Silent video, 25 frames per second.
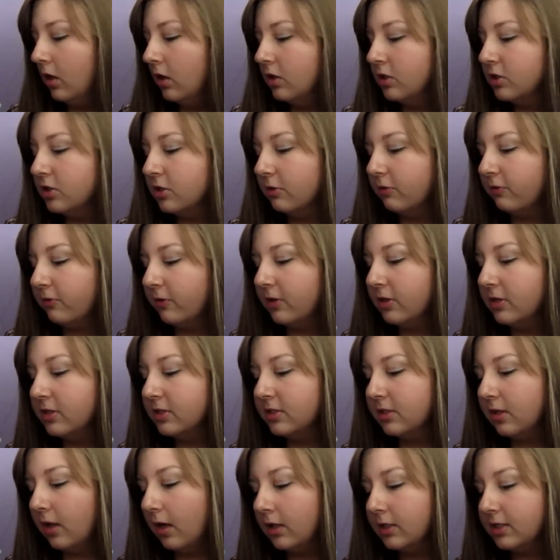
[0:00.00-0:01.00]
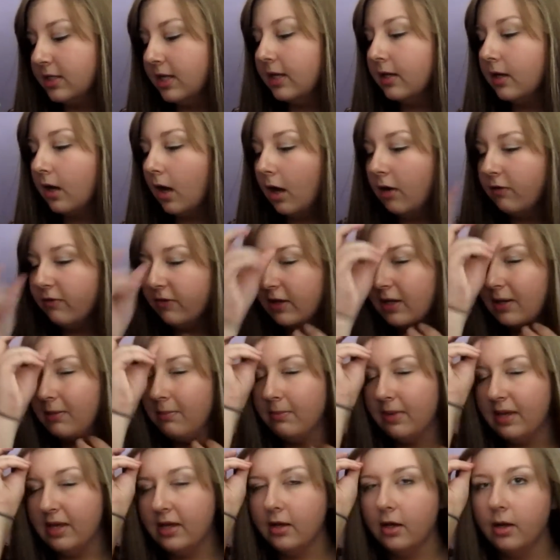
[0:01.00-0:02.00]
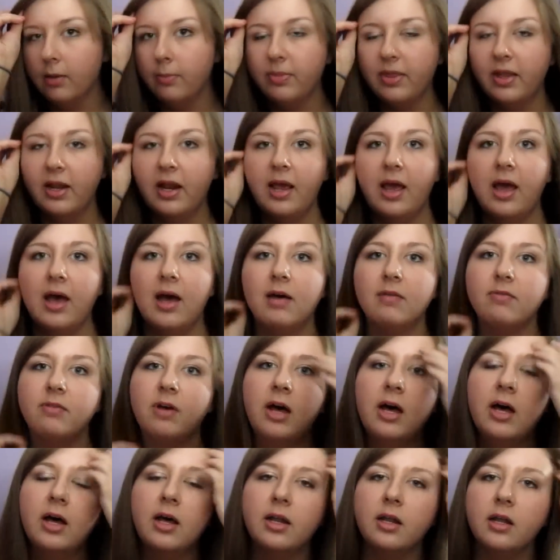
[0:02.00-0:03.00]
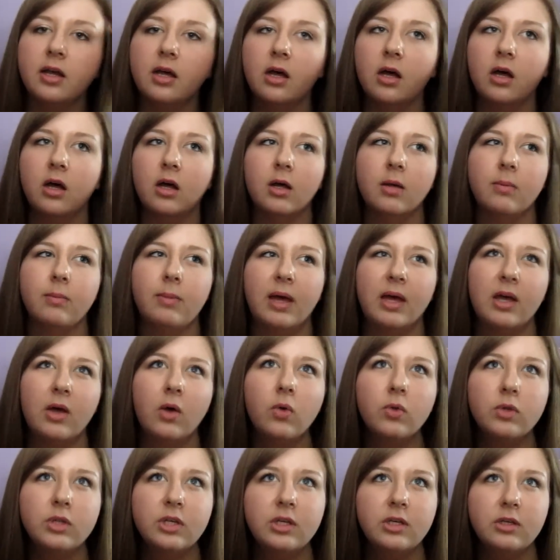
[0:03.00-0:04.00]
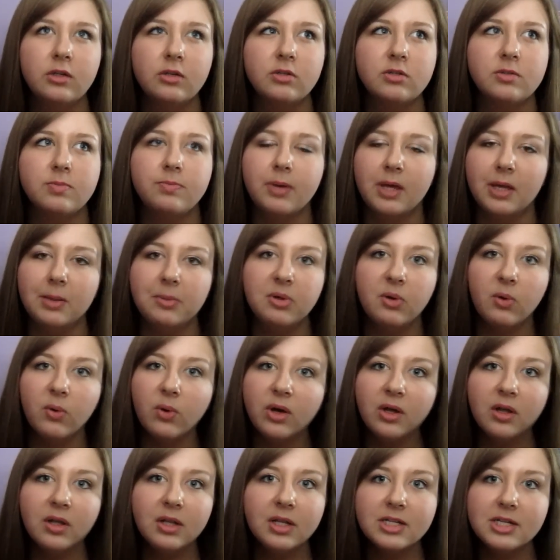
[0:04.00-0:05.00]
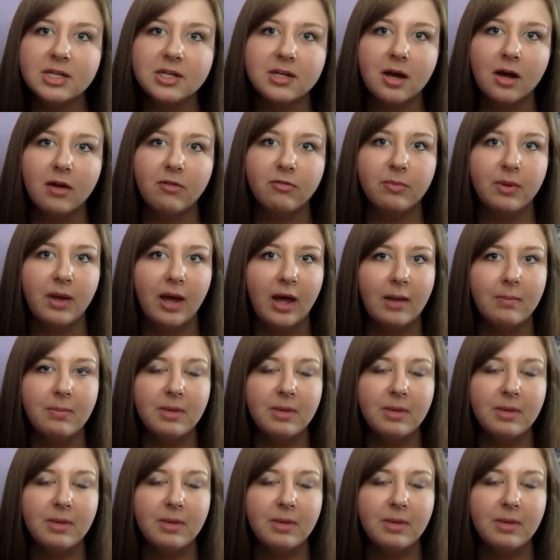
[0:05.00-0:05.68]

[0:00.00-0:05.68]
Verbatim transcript: So first, I'll take off any makeup that I have on. Um, I only use baby oil to take off my eye